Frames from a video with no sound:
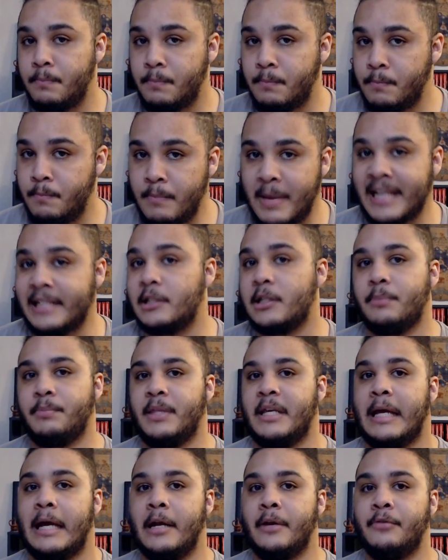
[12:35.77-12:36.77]
Make
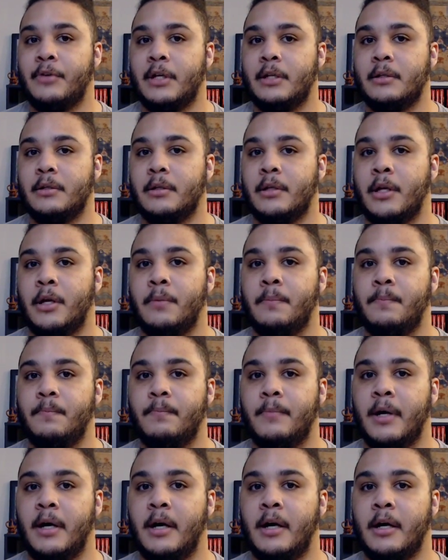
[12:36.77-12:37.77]
something out of it, you know.
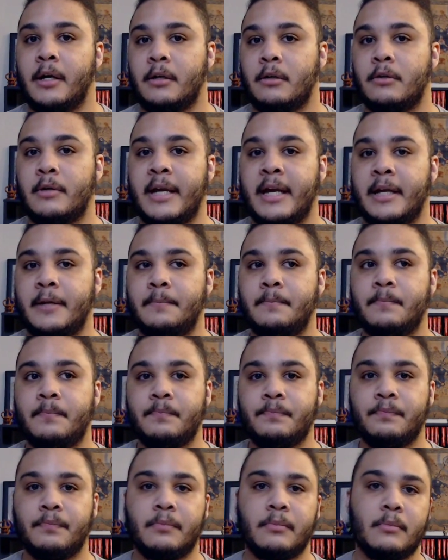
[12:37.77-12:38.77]
Create
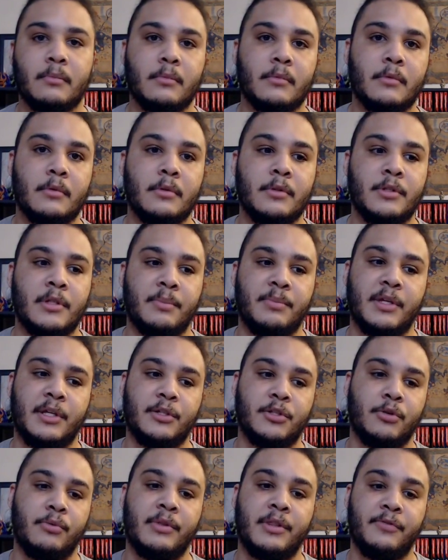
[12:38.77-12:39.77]
something
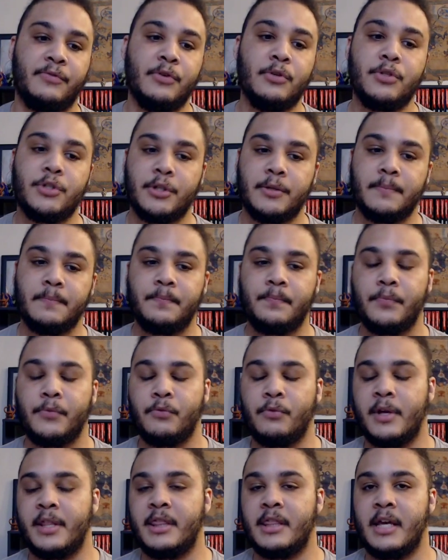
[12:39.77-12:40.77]
so in the future,
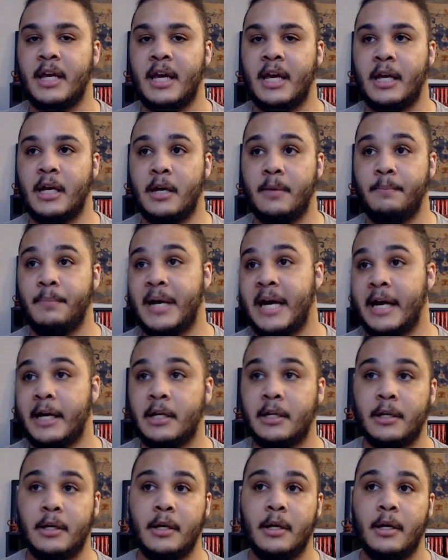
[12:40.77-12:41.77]
when they come
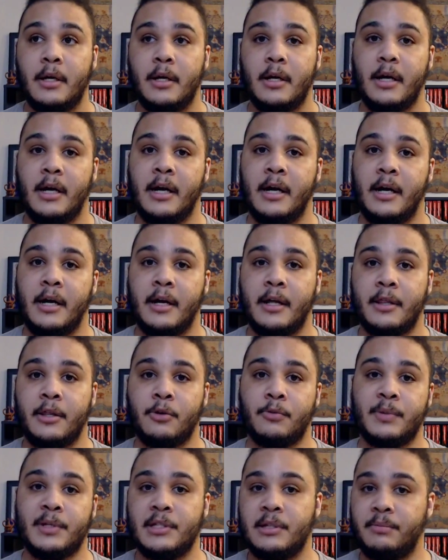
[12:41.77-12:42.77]
back, there'll
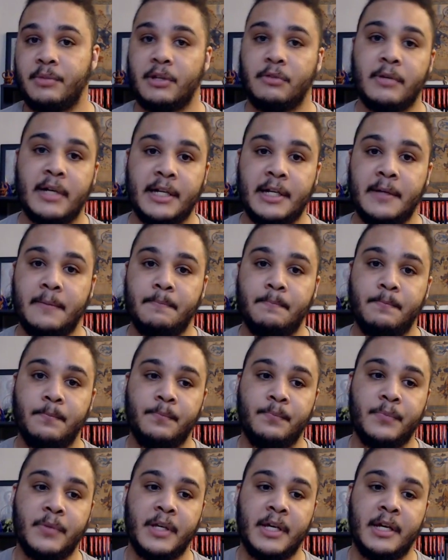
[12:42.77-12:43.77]
be something ready
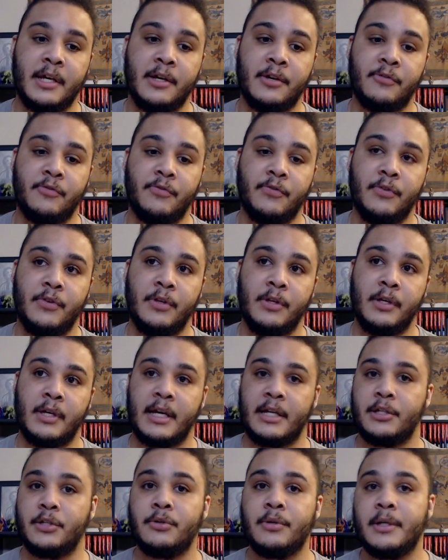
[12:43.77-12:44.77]
if you
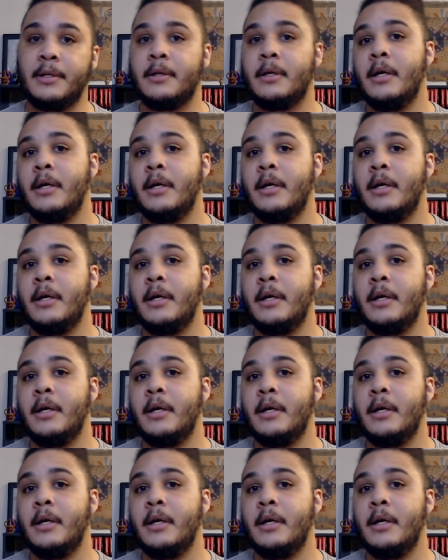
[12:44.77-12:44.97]
can't do it.